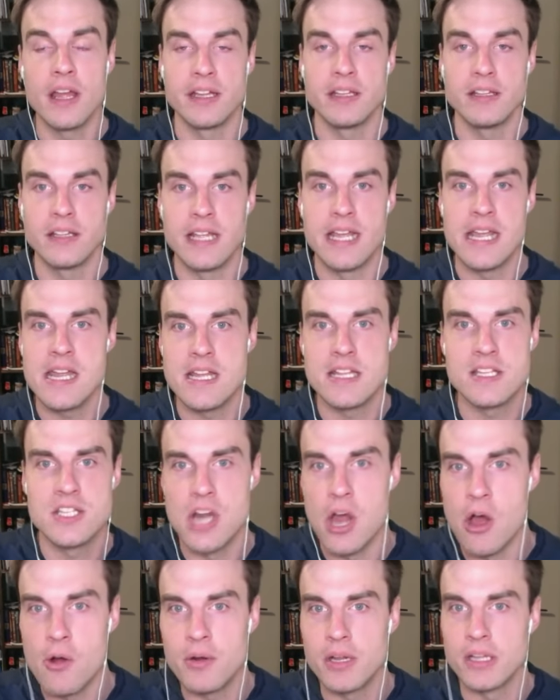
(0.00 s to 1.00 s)
he is
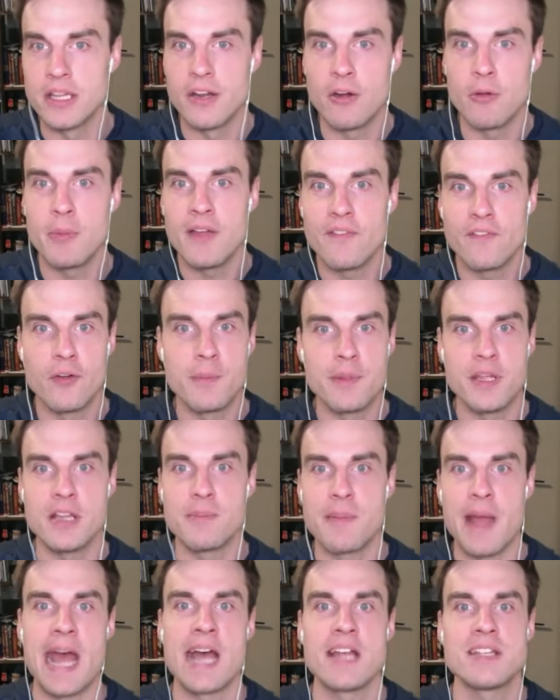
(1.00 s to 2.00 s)
known a little bit for being
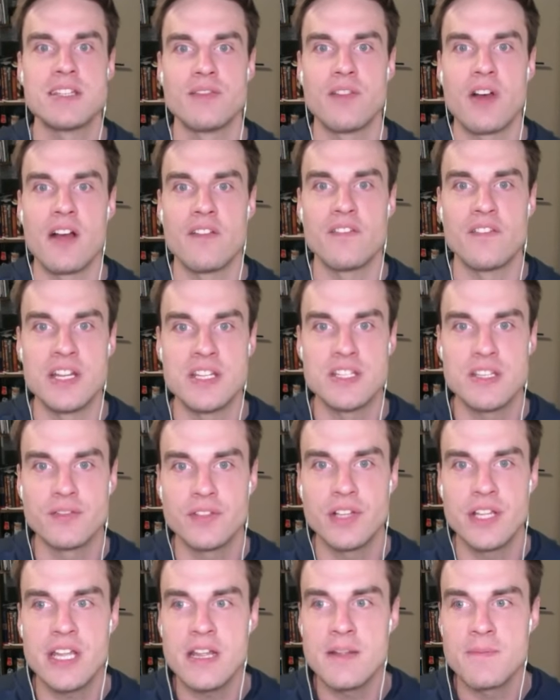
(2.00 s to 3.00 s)
passive
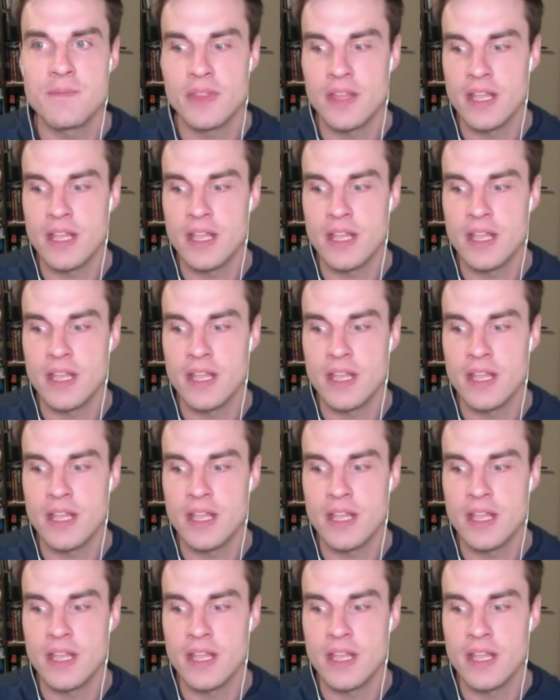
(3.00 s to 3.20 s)
offensively,